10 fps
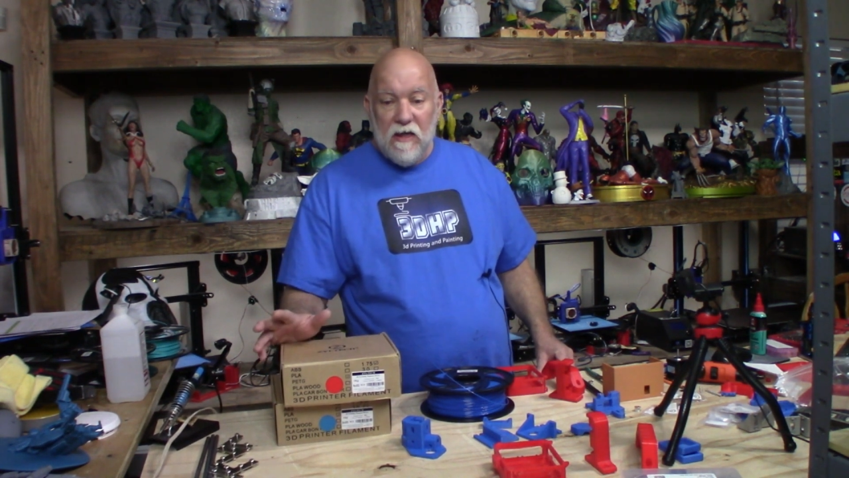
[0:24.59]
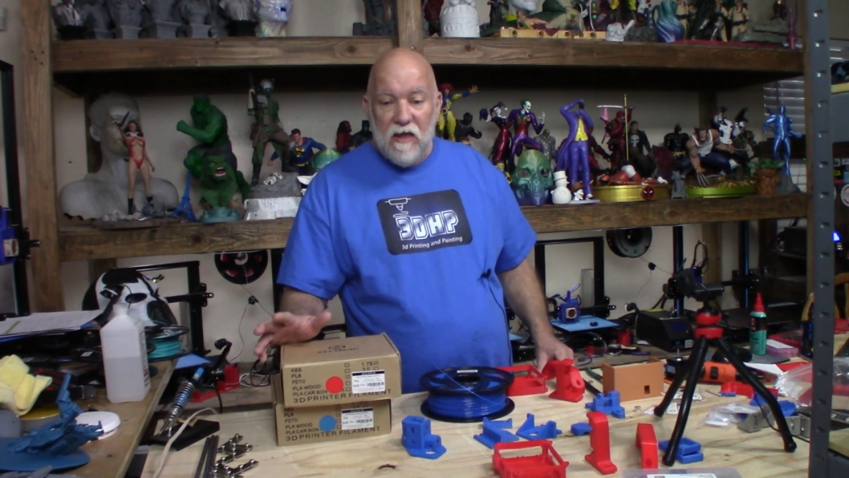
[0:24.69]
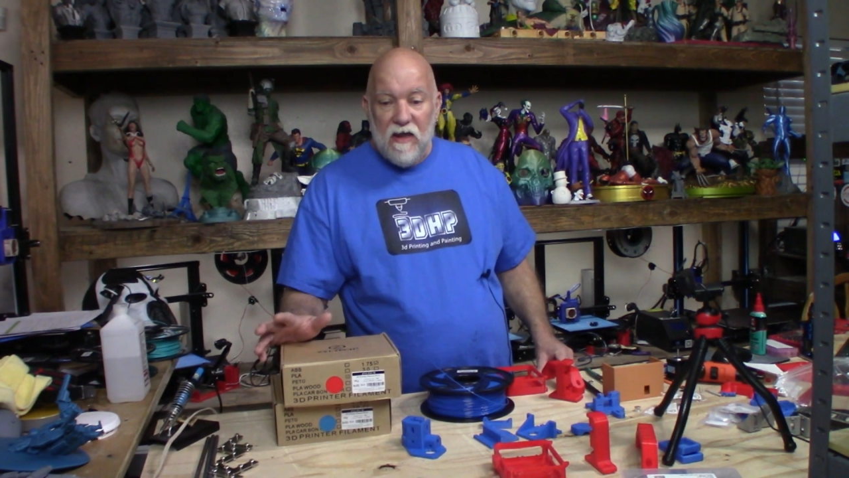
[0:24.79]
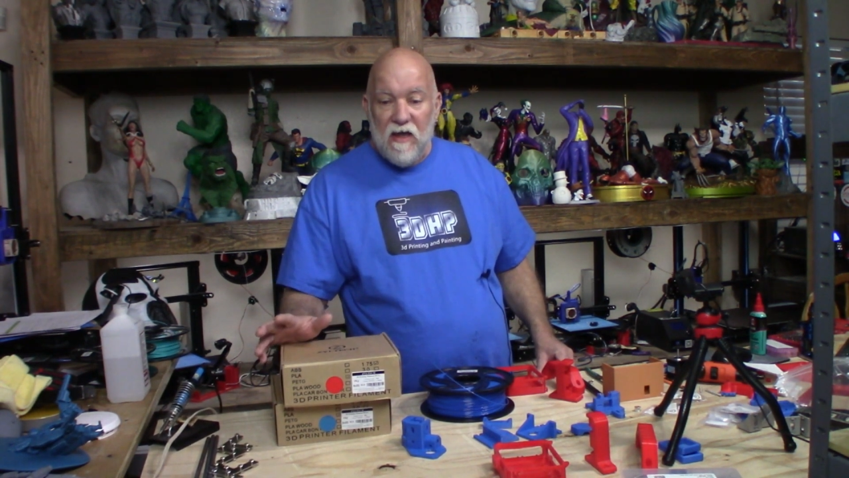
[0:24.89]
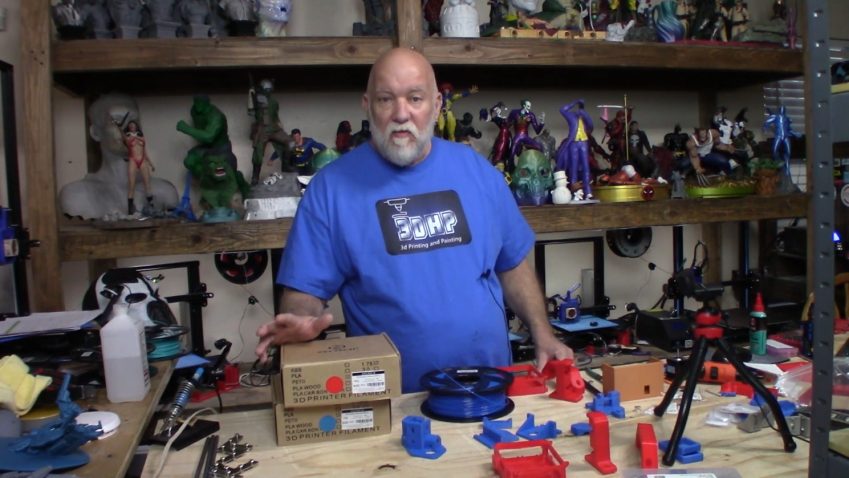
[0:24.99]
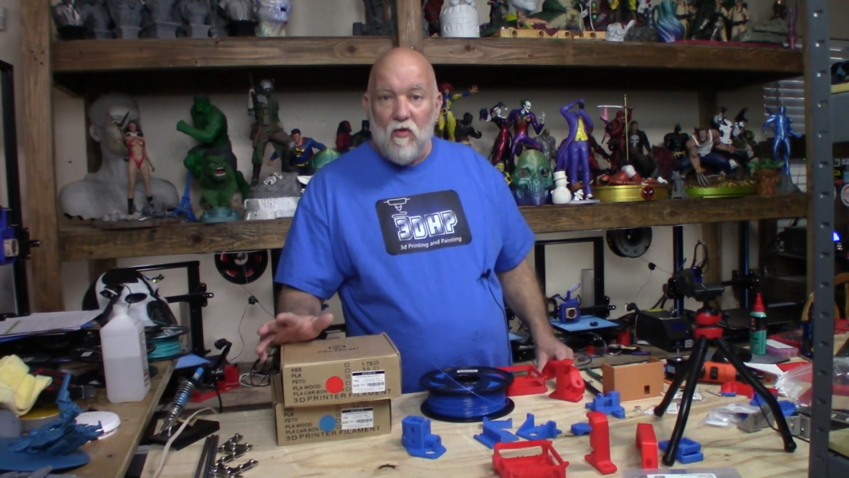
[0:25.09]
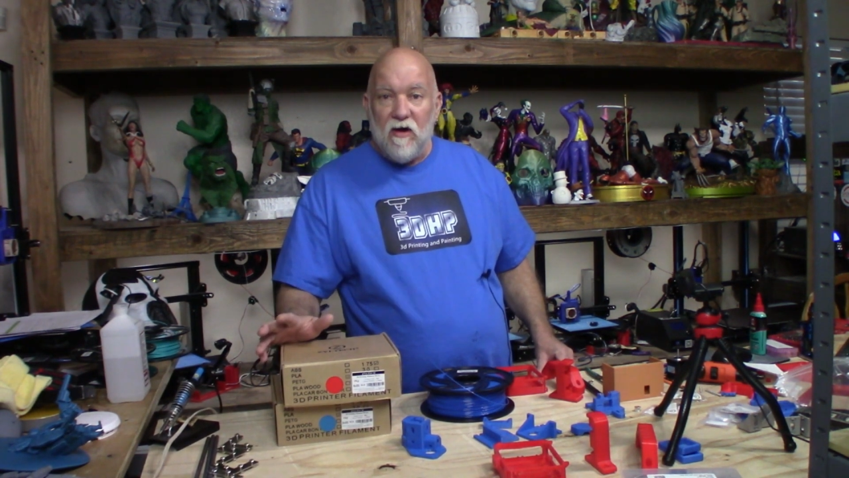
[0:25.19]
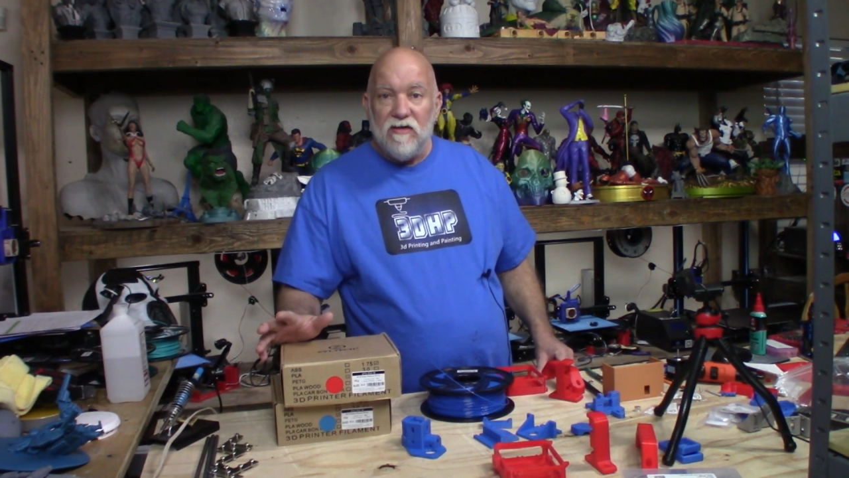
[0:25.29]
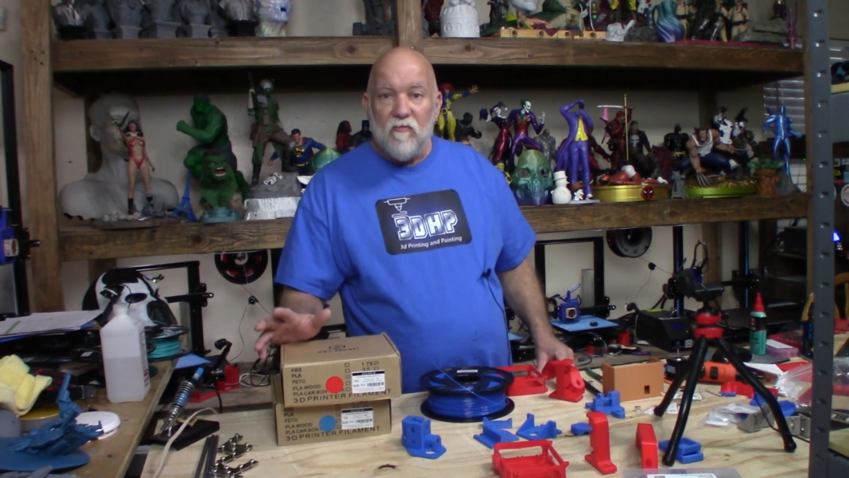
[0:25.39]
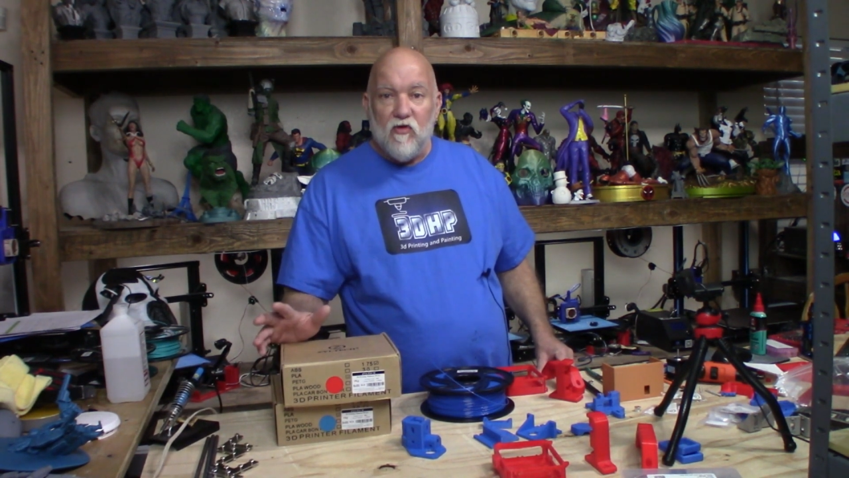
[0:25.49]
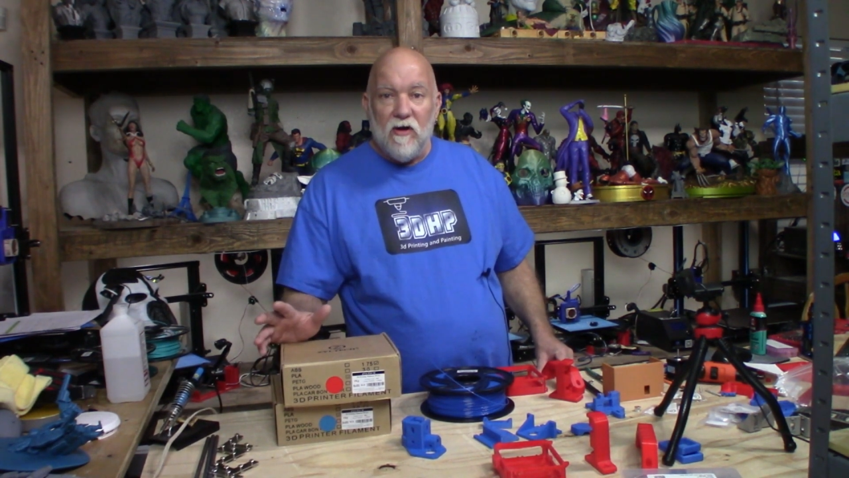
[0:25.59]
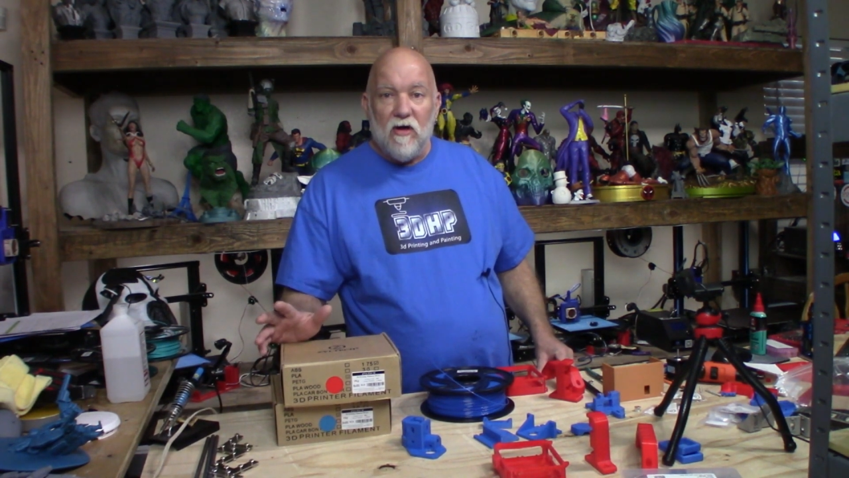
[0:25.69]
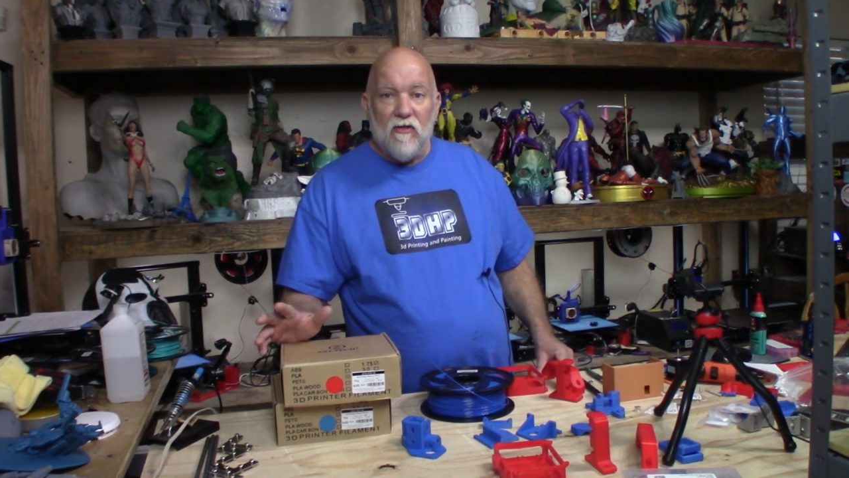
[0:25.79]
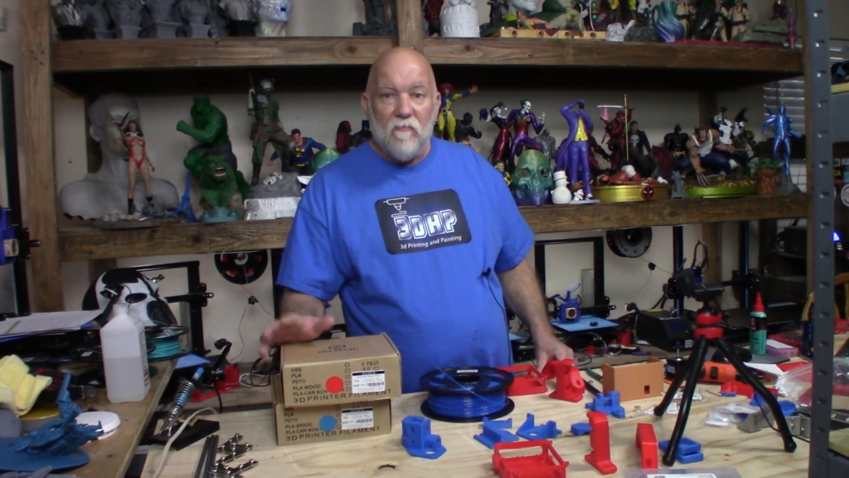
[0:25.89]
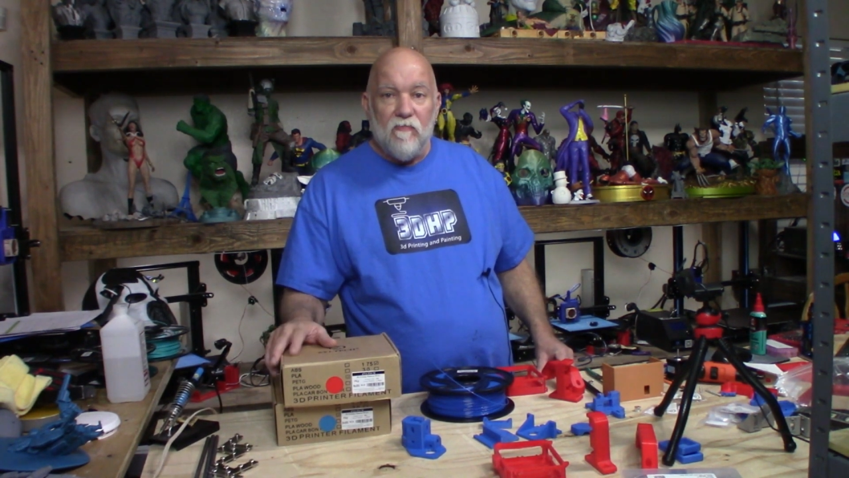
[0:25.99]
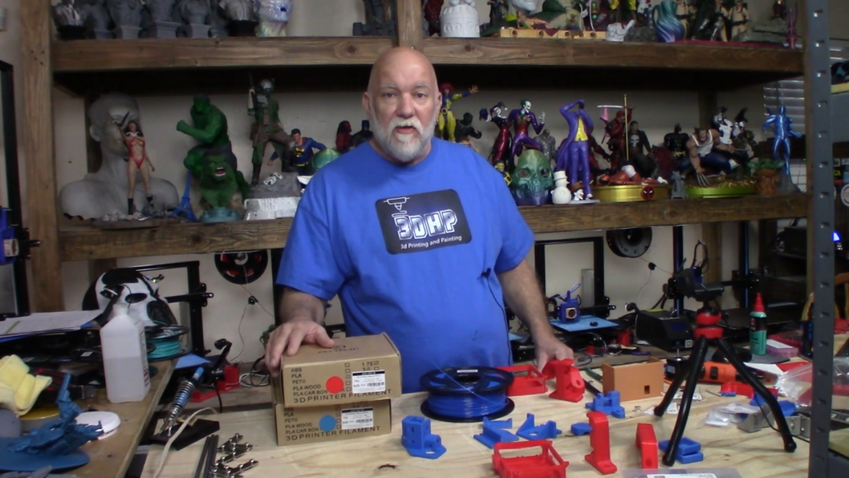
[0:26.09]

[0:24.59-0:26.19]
and I wanted to print all the,